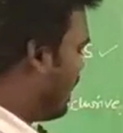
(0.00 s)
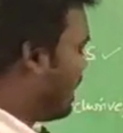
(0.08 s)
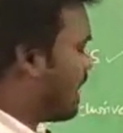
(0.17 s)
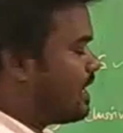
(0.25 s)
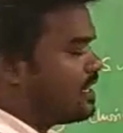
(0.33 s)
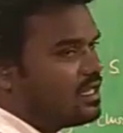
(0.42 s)
In
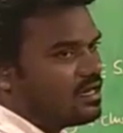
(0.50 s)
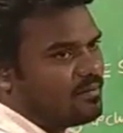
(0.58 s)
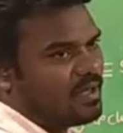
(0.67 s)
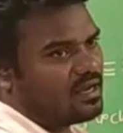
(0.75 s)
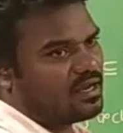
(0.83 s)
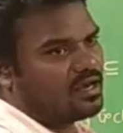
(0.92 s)
another
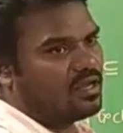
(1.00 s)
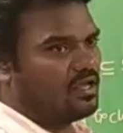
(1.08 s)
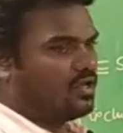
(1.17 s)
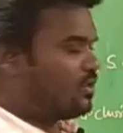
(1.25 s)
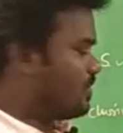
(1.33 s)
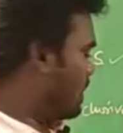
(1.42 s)
manner,
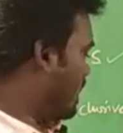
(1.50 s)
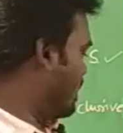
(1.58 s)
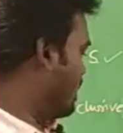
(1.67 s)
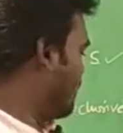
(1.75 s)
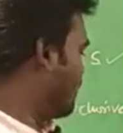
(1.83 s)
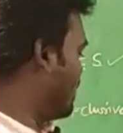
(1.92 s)
you
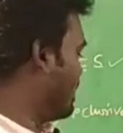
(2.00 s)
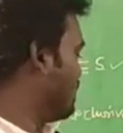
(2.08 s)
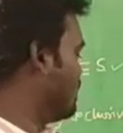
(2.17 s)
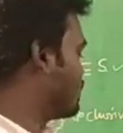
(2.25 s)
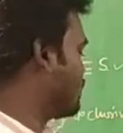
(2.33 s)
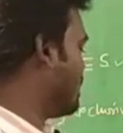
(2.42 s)
can define
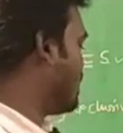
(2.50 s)
this one